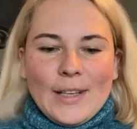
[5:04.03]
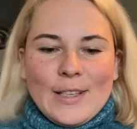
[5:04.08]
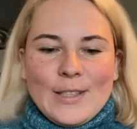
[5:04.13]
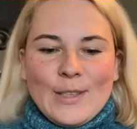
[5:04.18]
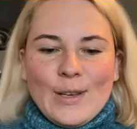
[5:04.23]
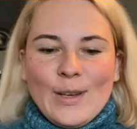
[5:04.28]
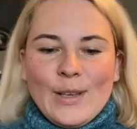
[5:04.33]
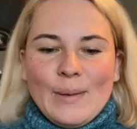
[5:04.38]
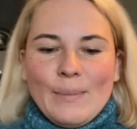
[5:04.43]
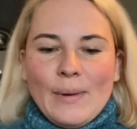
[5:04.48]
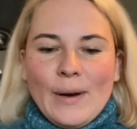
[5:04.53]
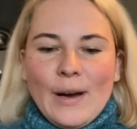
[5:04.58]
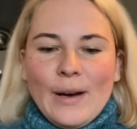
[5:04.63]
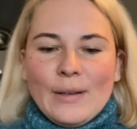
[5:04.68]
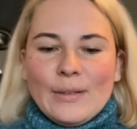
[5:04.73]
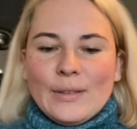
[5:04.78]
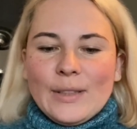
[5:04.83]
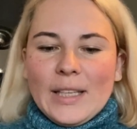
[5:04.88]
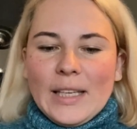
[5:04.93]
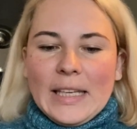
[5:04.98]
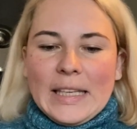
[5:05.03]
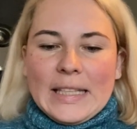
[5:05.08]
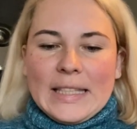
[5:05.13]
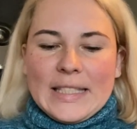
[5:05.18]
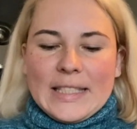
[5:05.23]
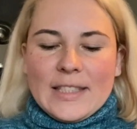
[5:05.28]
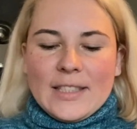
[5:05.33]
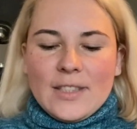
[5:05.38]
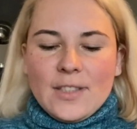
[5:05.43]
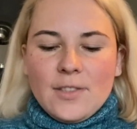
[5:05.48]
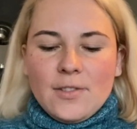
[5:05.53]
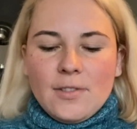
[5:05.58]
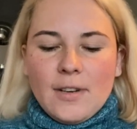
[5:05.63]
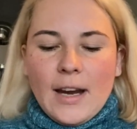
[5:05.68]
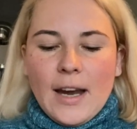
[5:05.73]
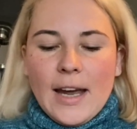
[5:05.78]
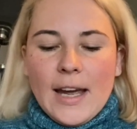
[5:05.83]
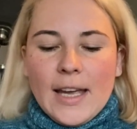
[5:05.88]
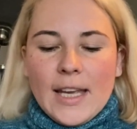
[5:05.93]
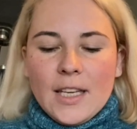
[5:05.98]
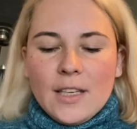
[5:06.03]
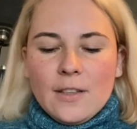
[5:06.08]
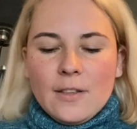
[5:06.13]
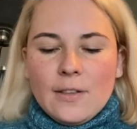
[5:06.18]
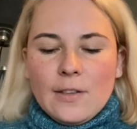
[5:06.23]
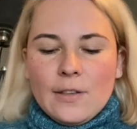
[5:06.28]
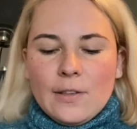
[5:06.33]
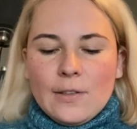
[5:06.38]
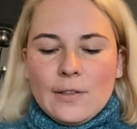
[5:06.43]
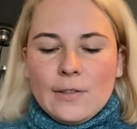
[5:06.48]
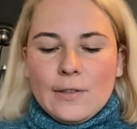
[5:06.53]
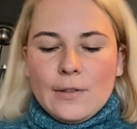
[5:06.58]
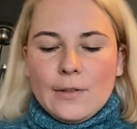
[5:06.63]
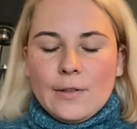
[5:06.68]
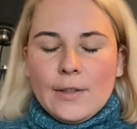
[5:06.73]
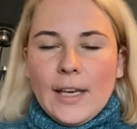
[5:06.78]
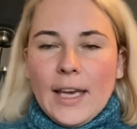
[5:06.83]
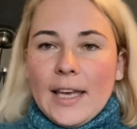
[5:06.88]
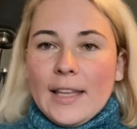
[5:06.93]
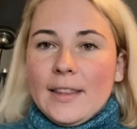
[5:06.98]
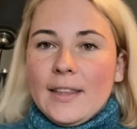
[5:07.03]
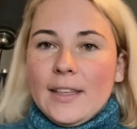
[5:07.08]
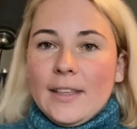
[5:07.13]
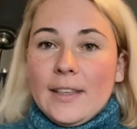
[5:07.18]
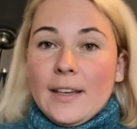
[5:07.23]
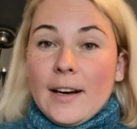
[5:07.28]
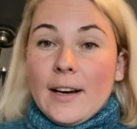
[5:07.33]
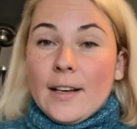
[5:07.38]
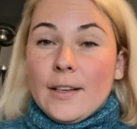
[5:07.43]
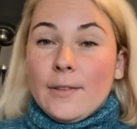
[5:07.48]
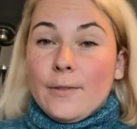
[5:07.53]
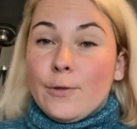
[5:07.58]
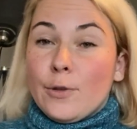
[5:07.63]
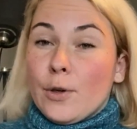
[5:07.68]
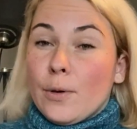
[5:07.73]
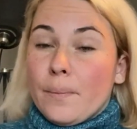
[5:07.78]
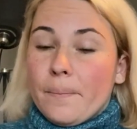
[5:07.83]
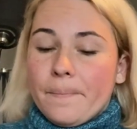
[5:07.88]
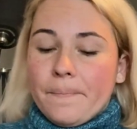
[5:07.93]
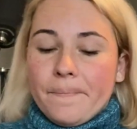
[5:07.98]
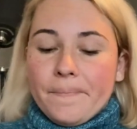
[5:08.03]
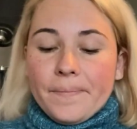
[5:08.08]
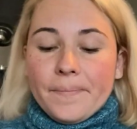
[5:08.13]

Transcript: thought about is try to get the yarn from,